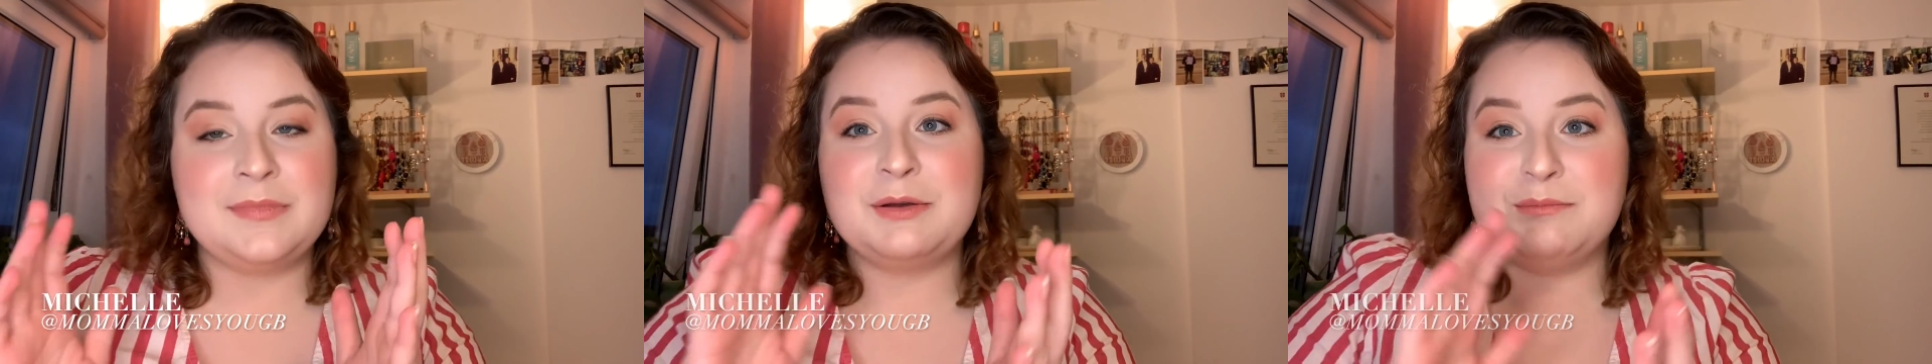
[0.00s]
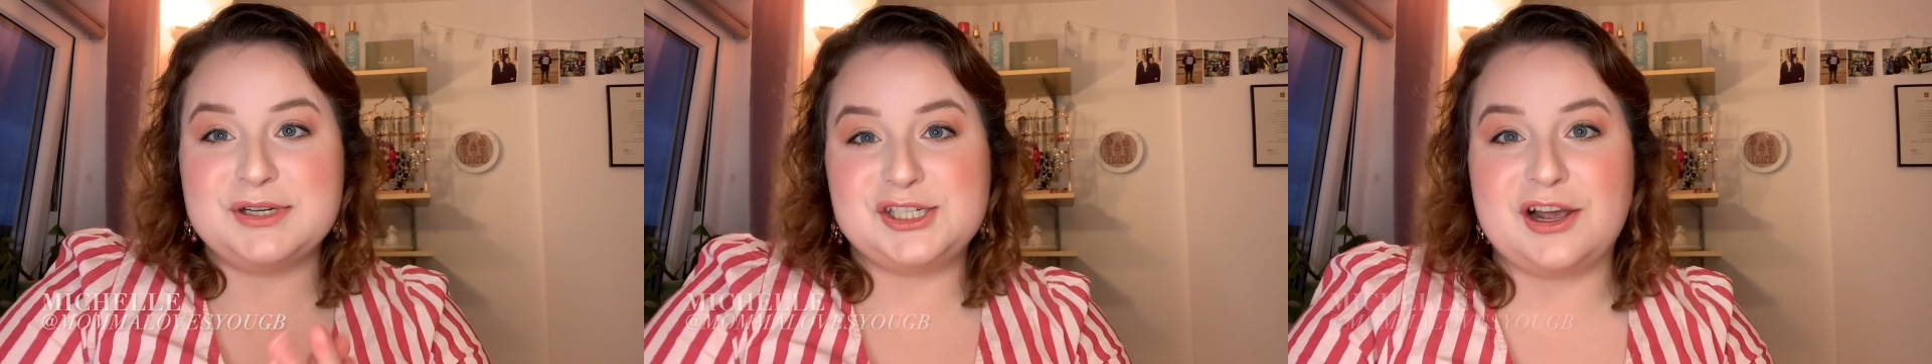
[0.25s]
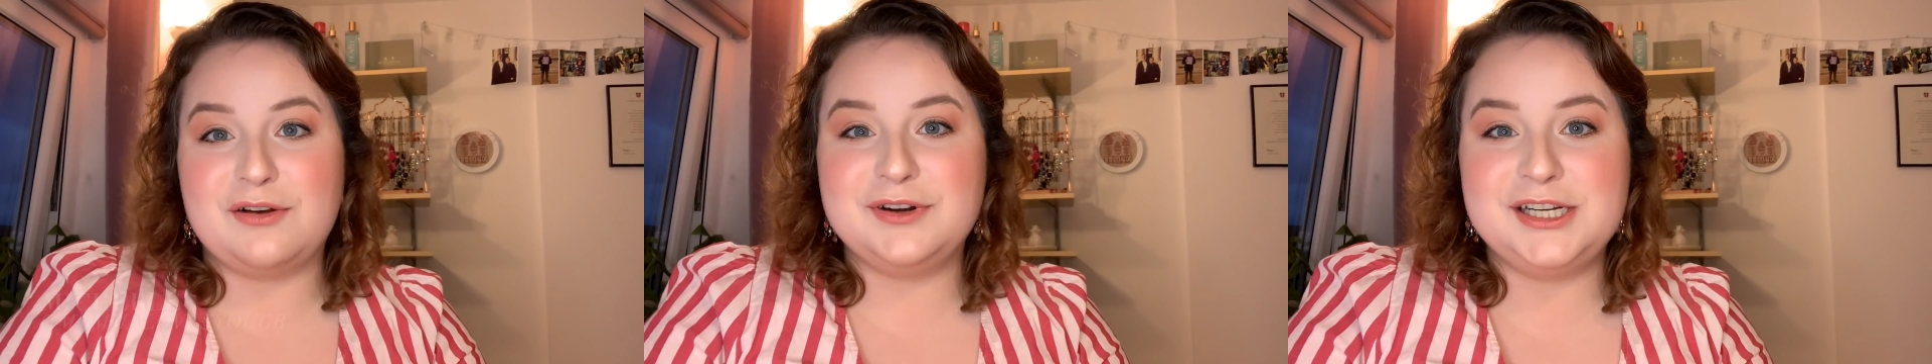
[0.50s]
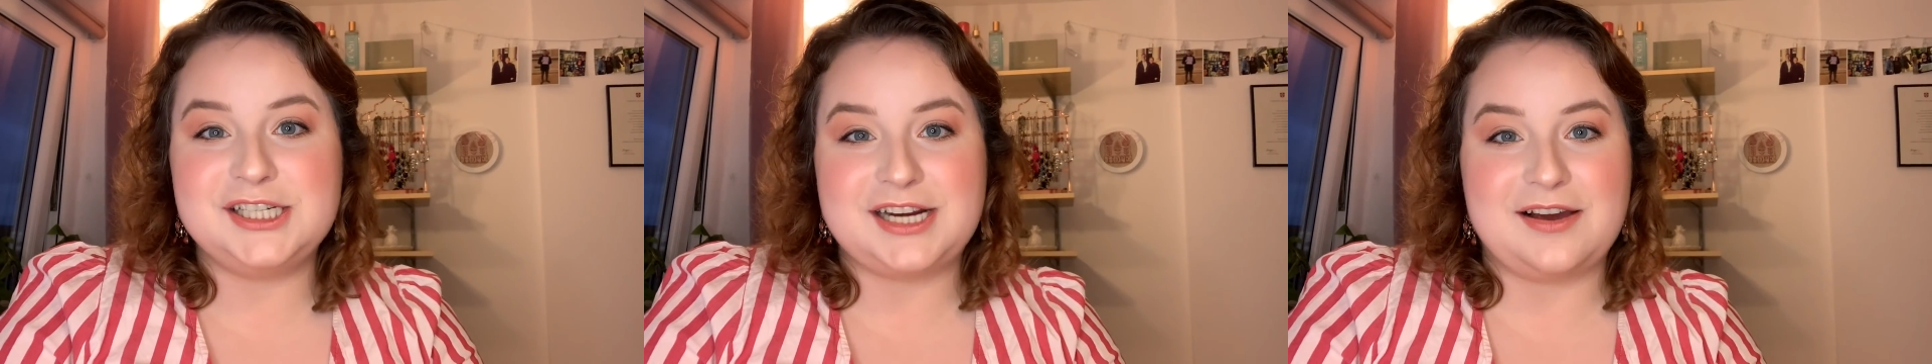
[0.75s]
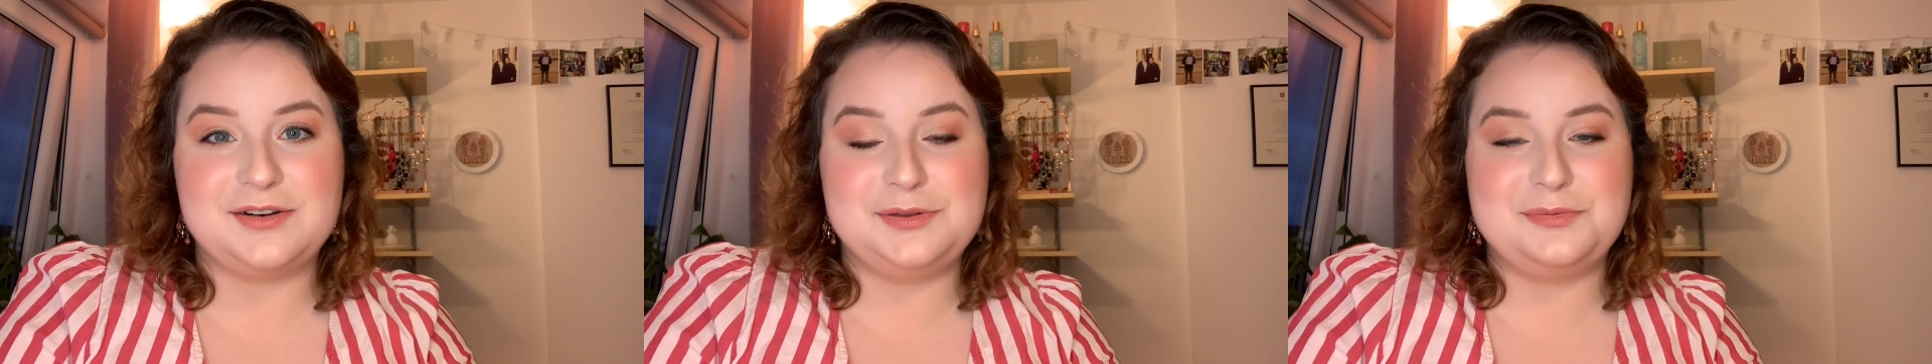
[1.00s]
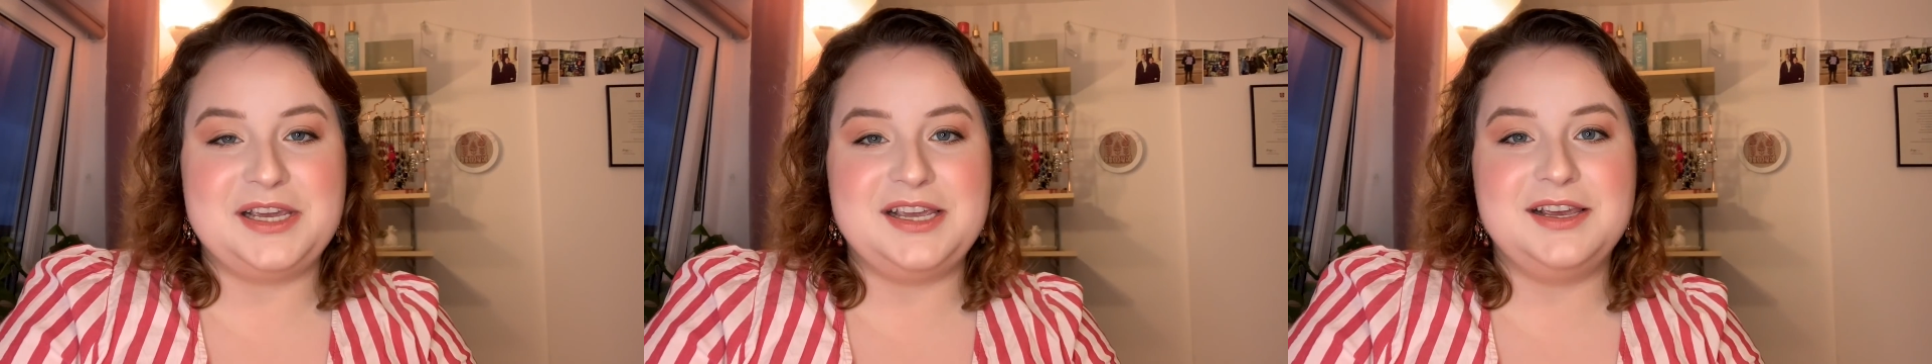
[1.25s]
Michelle reached out
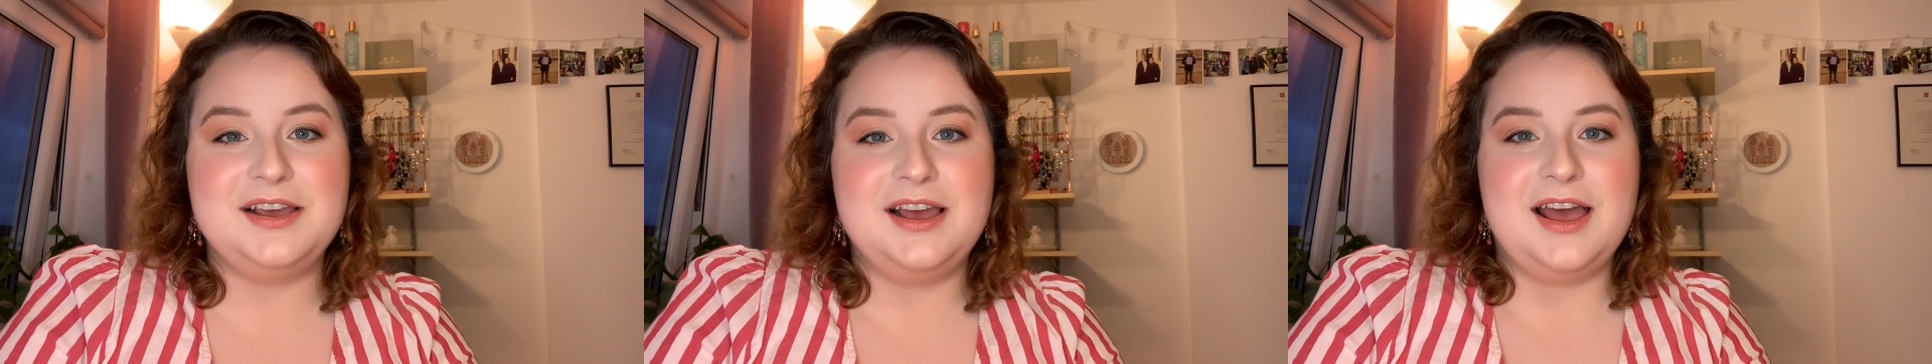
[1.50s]
to me,